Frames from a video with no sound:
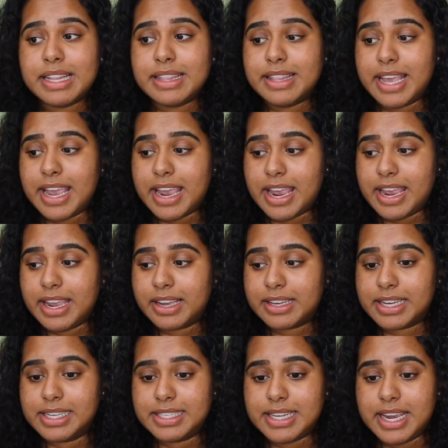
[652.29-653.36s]
they
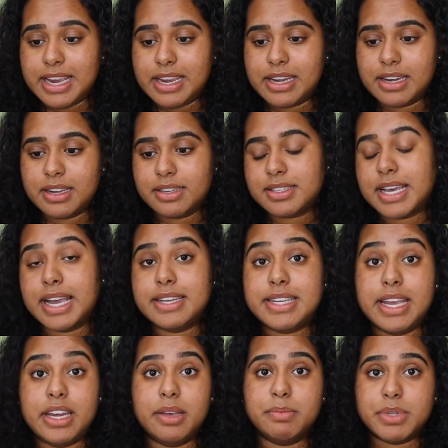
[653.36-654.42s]
contain
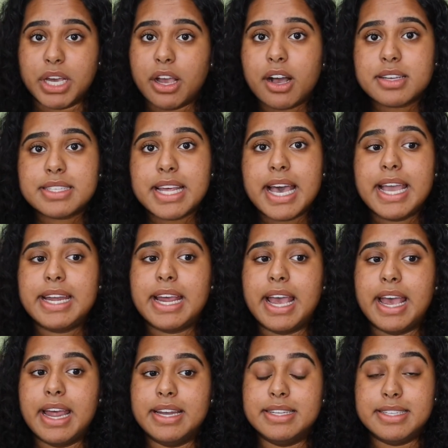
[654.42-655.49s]
titanium dioxide
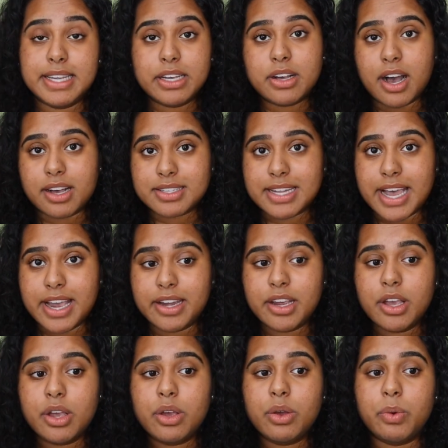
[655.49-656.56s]
and zinc oxide,
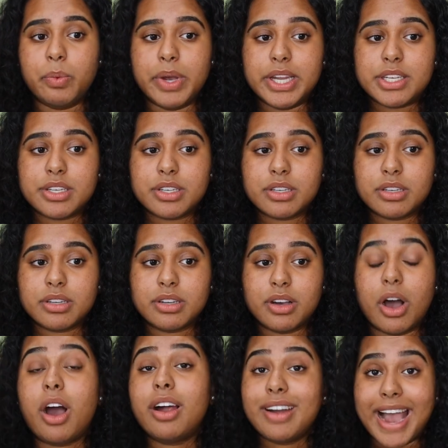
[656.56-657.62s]
which
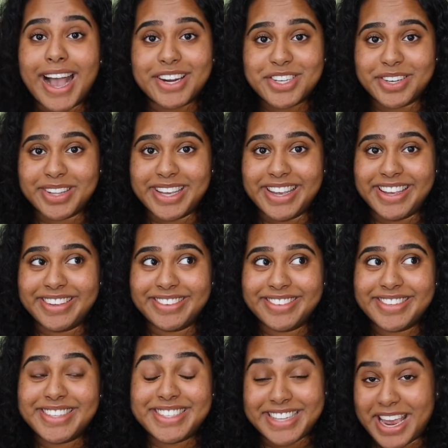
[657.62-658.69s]
are actually
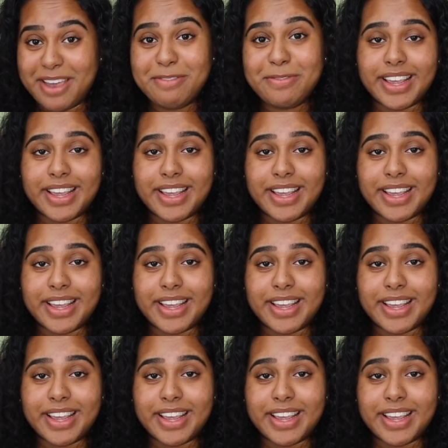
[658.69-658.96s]
safe.